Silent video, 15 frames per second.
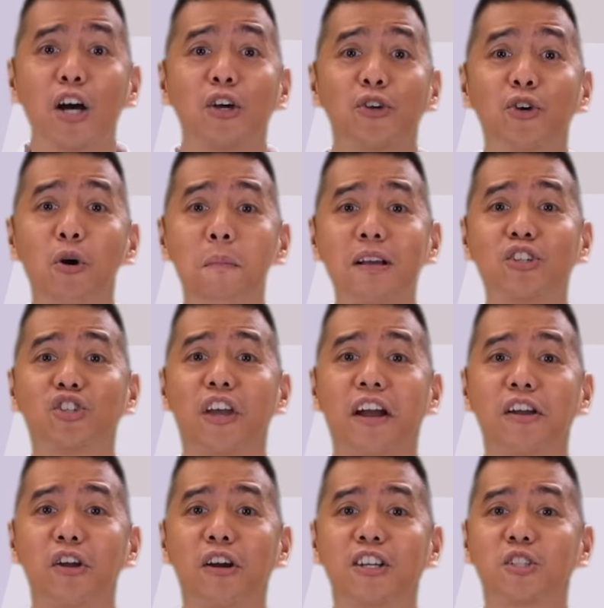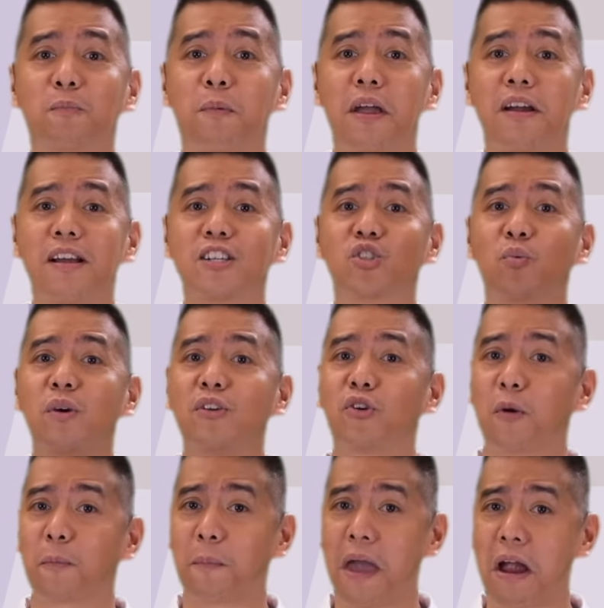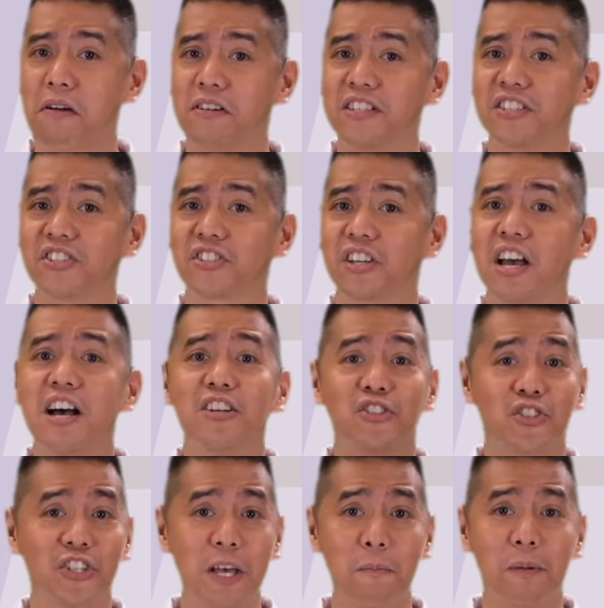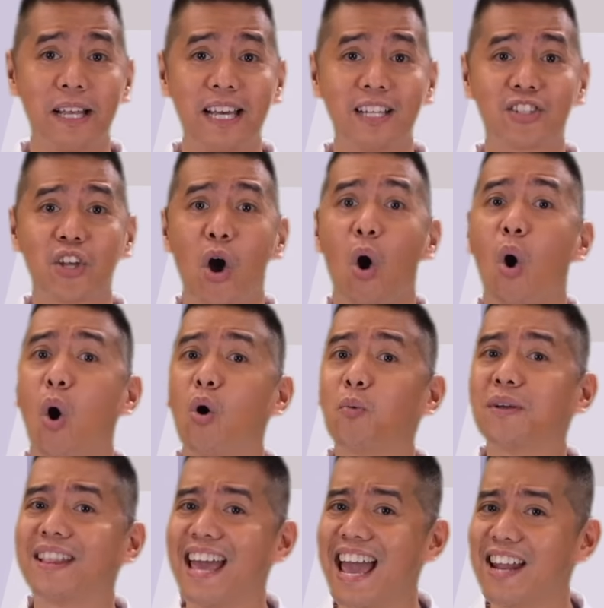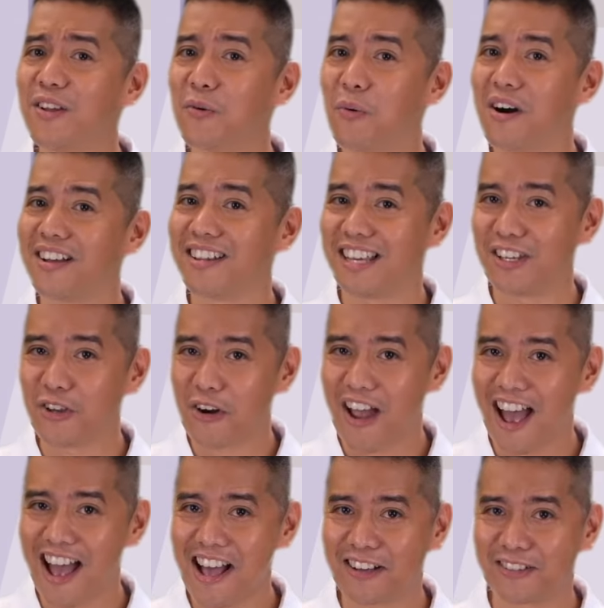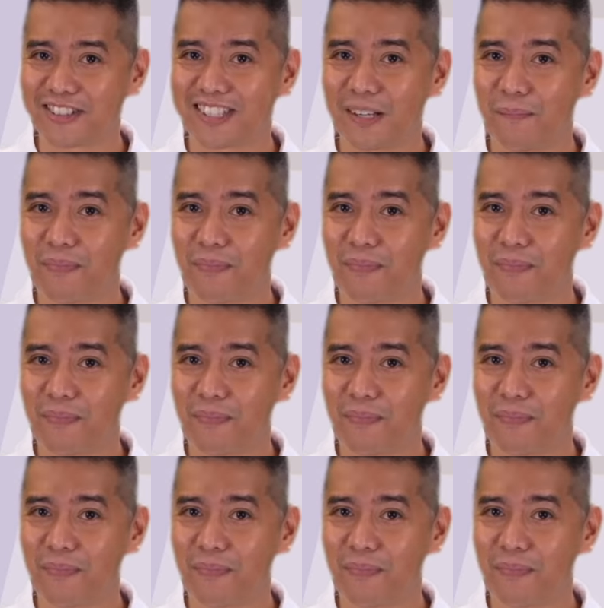You may share your experience with your parents, siblings, or with anyone in your house.